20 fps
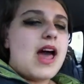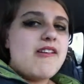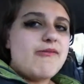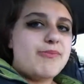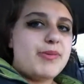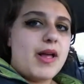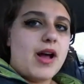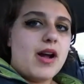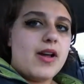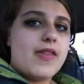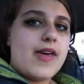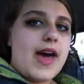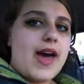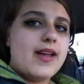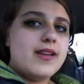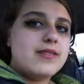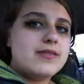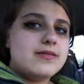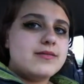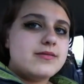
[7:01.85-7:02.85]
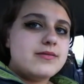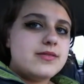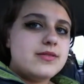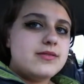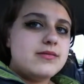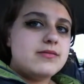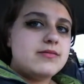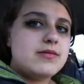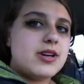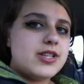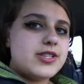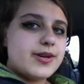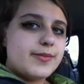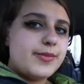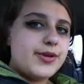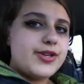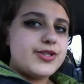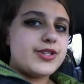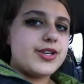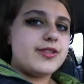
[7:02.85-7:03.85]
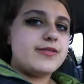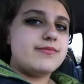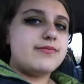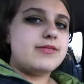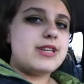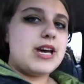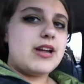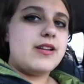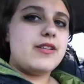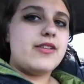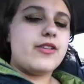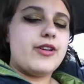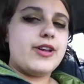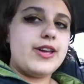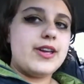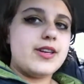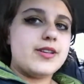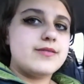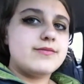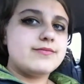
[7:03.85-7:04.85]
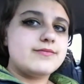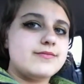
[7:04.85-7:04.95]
live blog that. Our Tumblrs are down in the link.